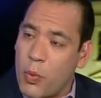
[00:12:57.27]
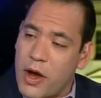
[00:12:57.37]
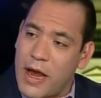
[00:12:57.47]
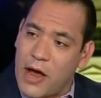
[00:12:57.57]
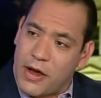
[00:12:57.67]

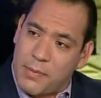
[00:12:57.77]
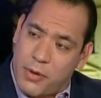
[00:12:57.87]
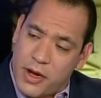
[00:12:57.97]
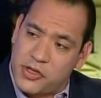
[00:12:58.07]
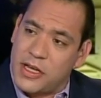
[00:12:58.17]
We are now going to
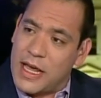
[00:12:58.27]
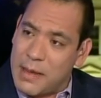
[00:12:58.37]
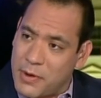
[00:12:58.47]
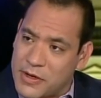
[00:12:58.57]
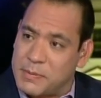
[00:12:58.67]
punish
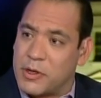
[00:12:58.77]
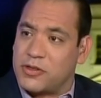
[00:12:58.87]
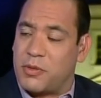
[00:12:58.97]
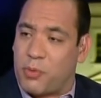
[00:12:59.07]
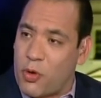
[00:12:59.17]
immigrants
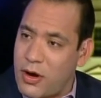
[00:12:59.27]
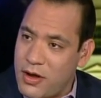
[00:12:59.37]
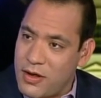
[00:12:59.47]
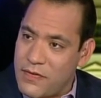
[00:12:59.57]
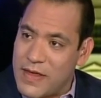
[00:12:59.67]
because they're
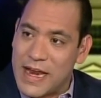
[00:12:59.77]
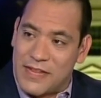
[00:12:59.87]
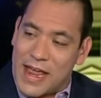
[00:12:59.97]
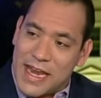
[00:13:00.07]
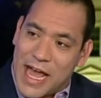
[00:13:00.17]
poor.
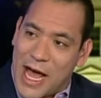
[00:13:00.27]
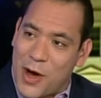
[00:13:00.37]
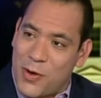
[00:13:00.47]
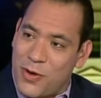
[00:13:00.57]
They now...